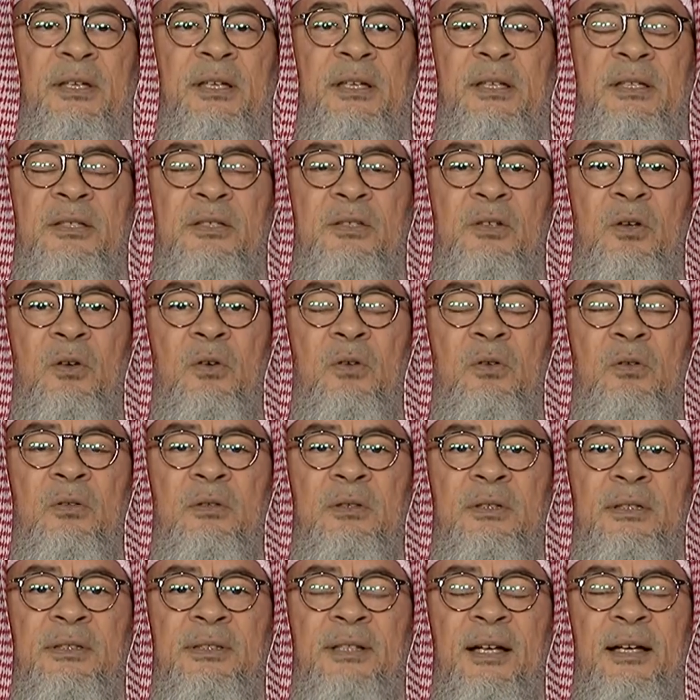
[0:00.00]
is all
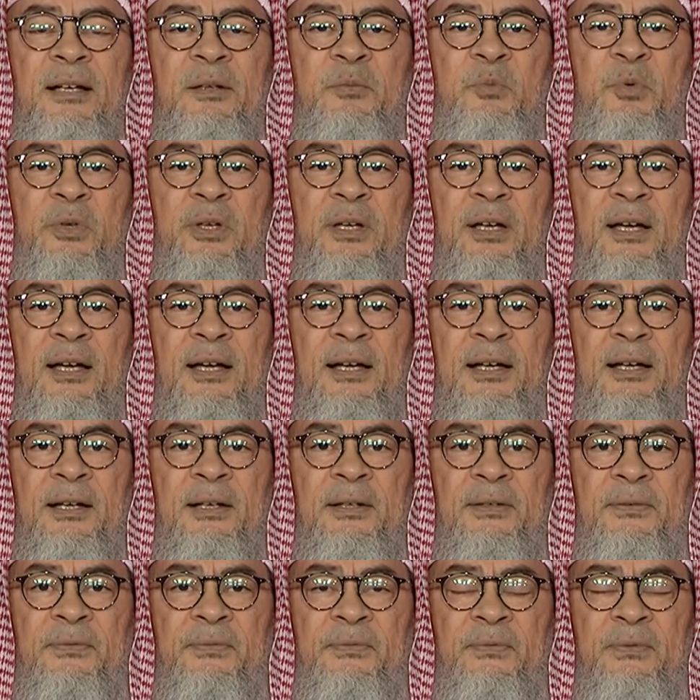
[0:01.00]
the time we
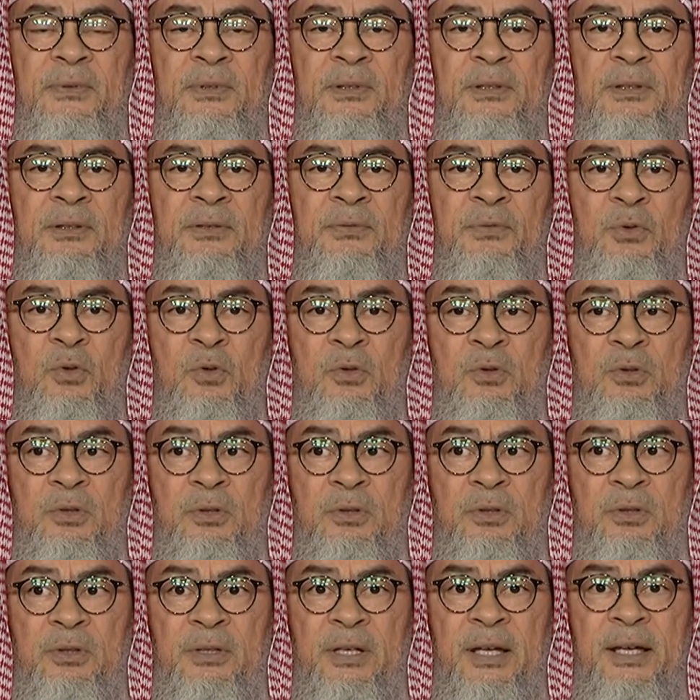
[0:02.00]
have for
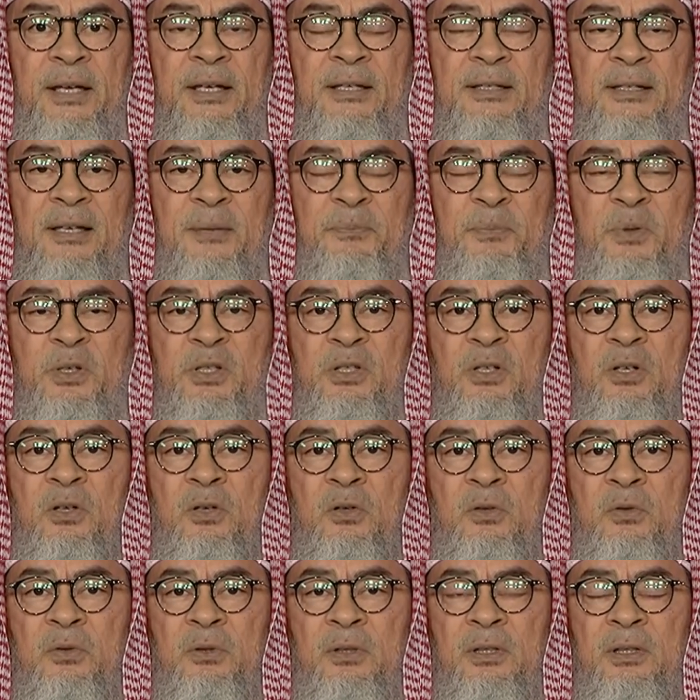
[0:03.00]
today's
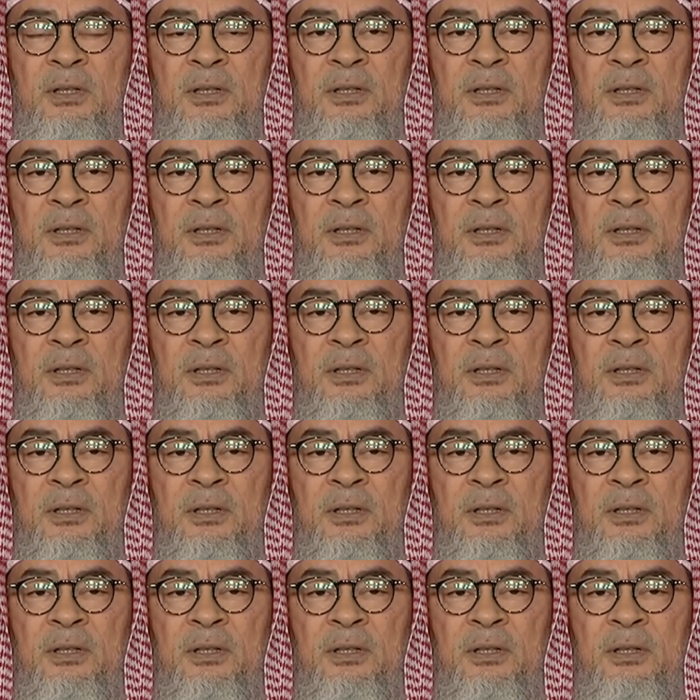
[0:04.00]
episode.